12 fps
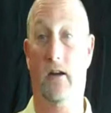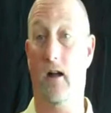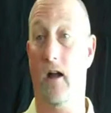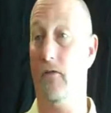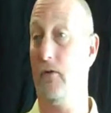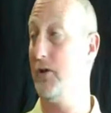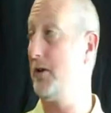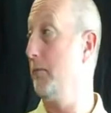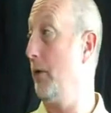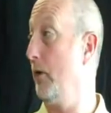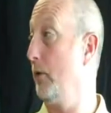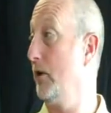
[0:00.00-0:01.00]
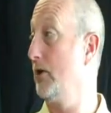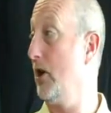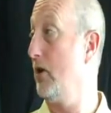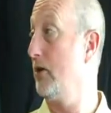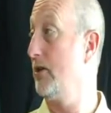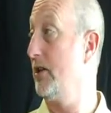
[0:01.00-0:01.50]
leading the conference in punt
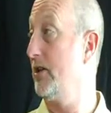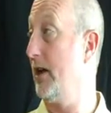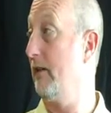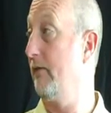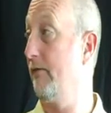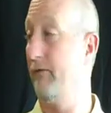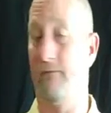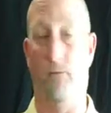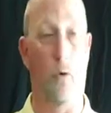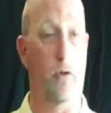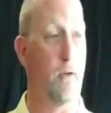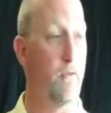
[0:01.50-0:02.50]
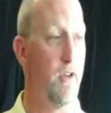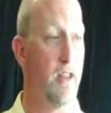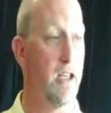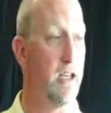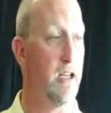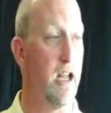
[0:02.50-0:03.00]
returns. He's like fourth or
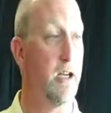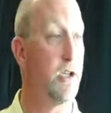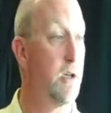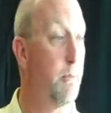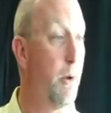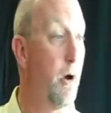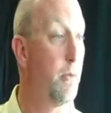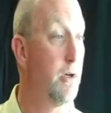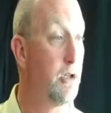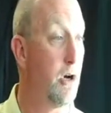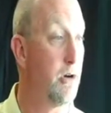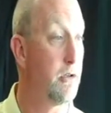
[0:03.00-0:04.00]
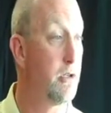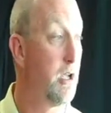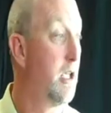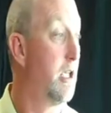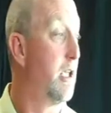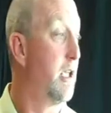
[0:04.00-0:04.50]
fifth in the nation in punt returns.
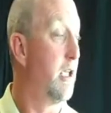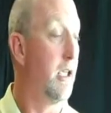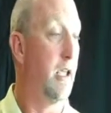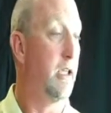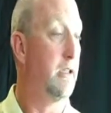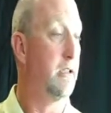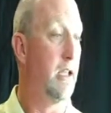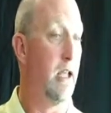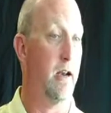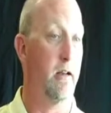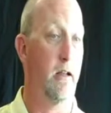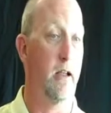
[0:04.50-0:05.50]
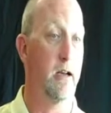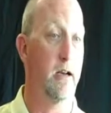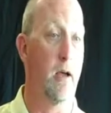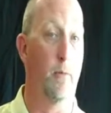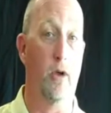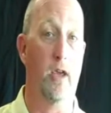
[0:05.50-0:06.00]
He's had a,
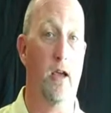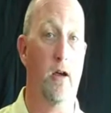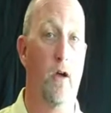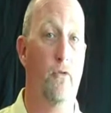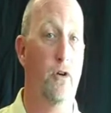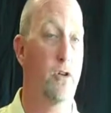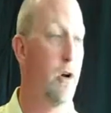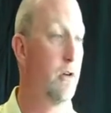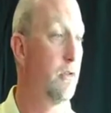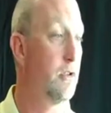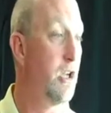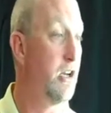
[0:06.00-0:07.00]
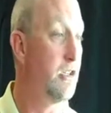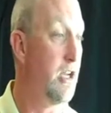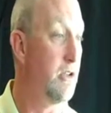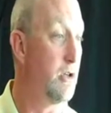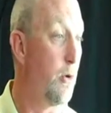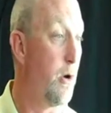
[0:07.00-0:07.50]
had a couple of kickoff returns for
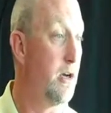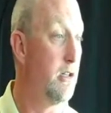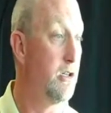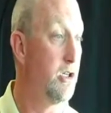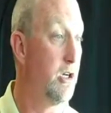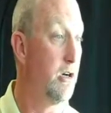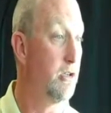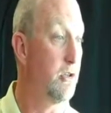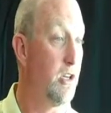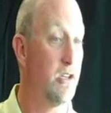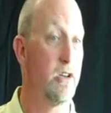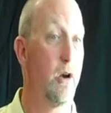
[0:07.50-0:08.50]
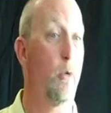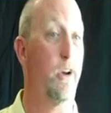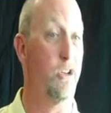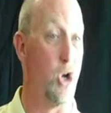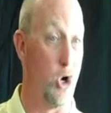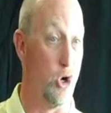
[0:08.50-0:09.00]
touchdowns already this year, so he's their
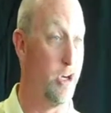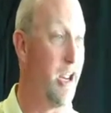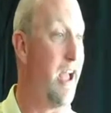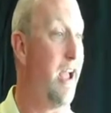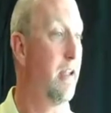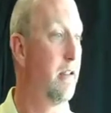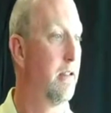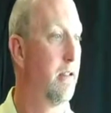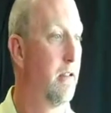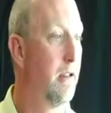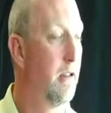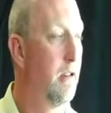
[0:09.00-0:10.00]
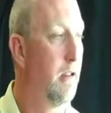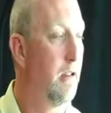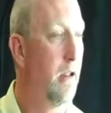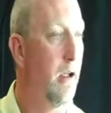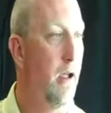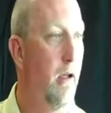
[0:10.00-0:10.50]
return guy.
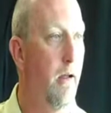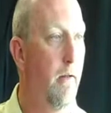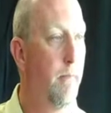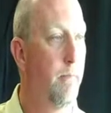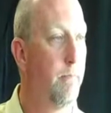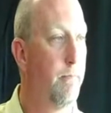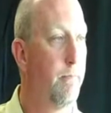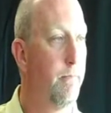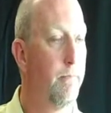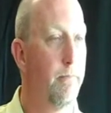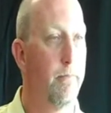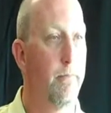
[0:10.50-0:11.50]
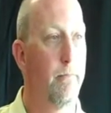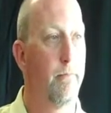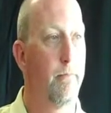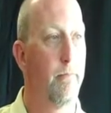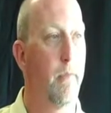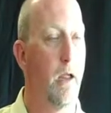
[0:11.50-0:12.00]
Uh,
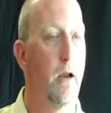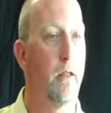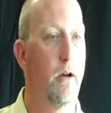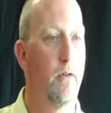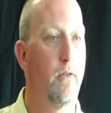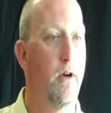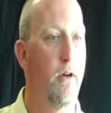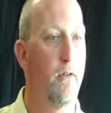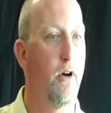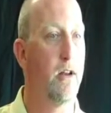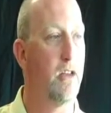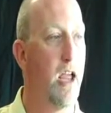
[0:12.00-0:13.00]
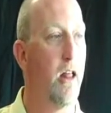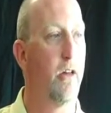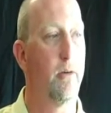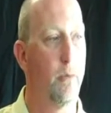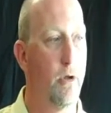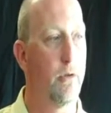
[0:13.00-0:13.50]
they're, they're very, very
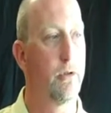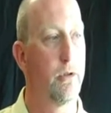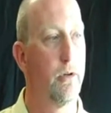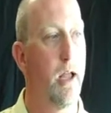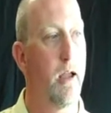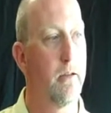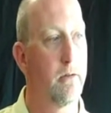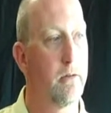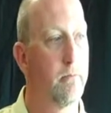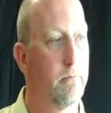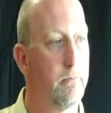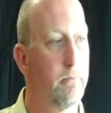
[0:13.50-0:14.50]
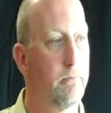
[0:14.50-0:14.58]
talented, those two guys.